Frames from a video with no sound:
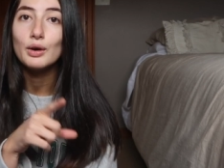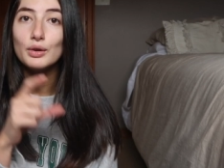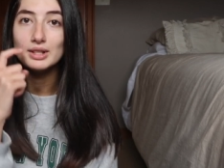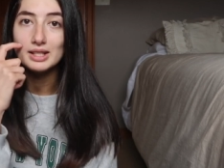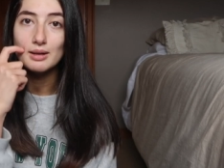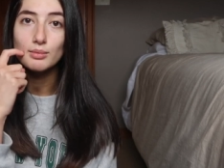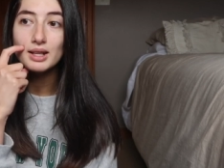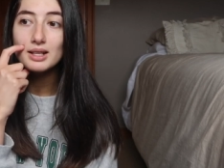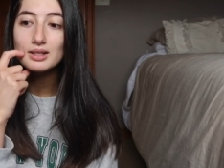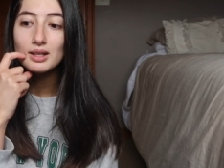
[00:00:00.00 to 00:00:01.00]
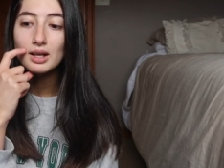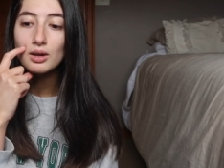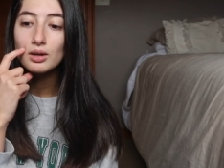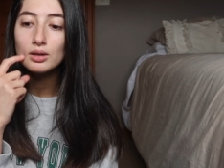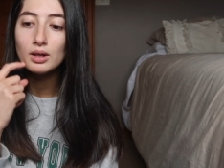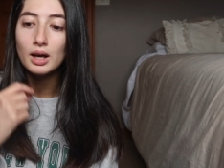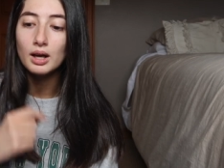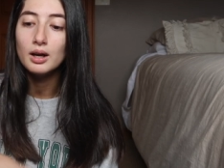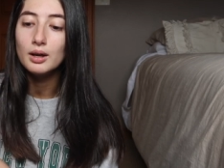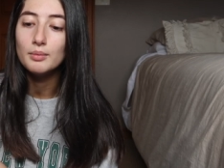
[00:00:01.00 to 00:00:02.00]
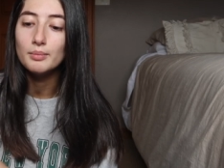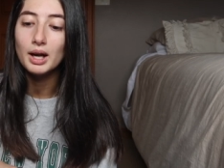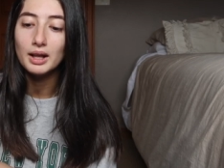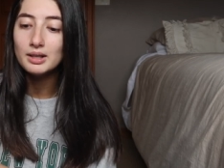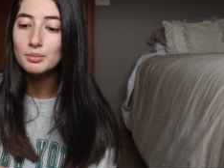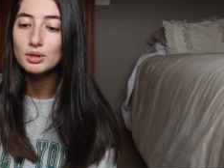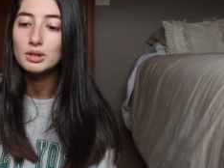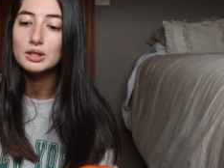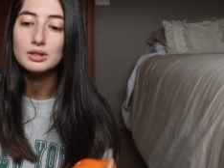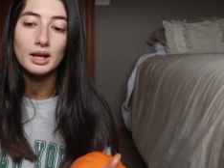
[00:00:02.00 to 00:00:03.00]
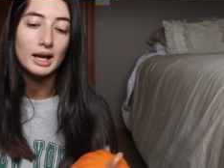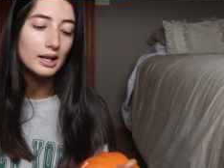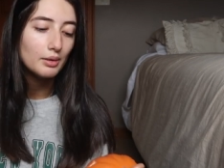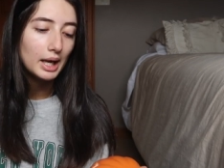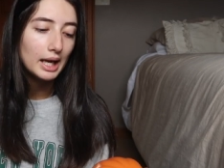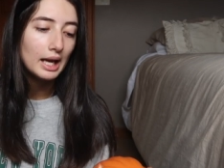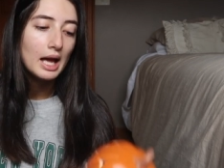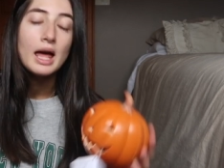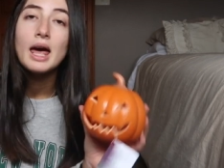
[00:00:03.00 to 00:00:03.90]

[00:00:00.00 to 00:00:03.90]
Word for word: on the table that you're sitting on um but I'll end up showing you tonight anyway